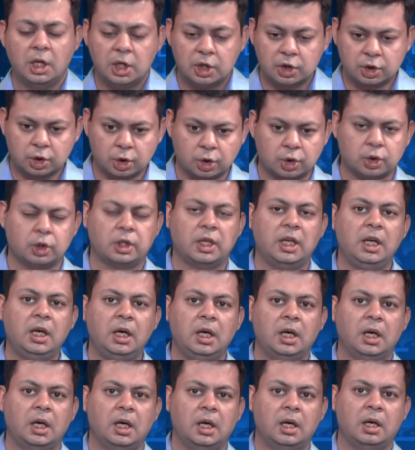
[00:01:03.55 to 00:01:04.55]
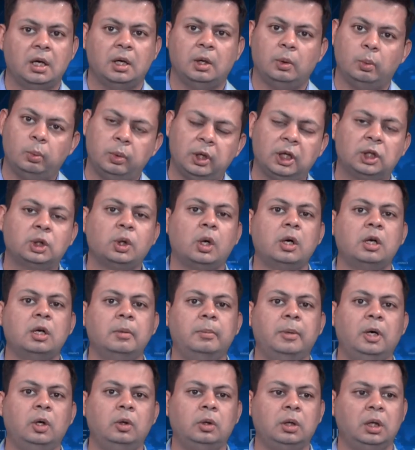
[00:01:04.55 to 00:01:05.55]
So today we'll talk
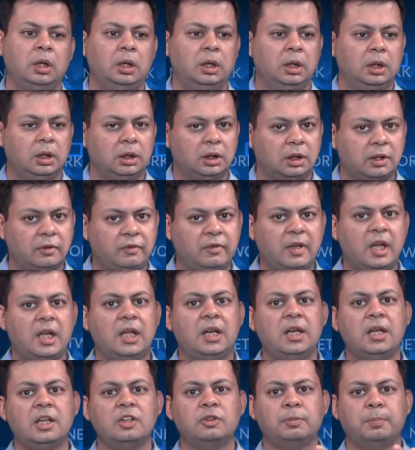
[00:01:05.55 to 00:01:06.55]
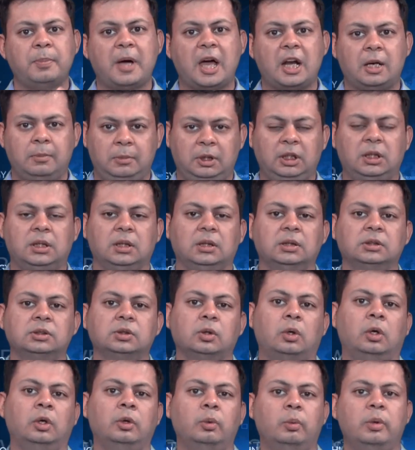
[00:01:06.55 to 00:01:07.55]
about the various
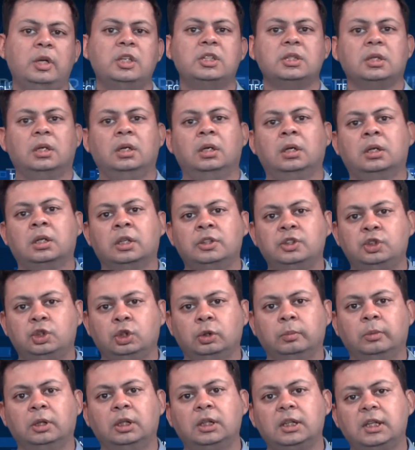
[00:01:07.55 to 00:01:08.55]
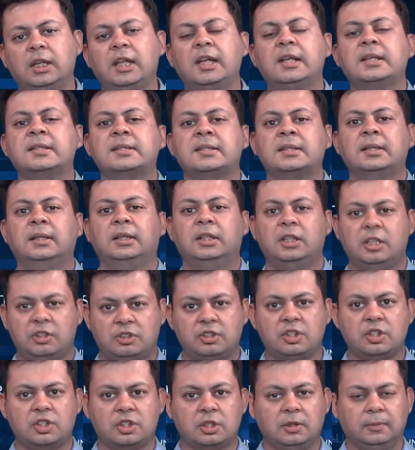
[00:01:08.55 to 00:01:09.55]
parameters on which a consumer takes
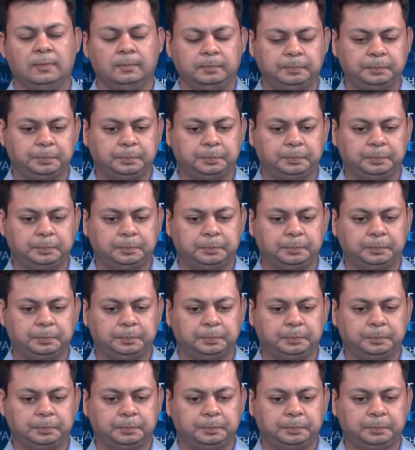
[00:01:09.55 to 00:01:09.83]
decision.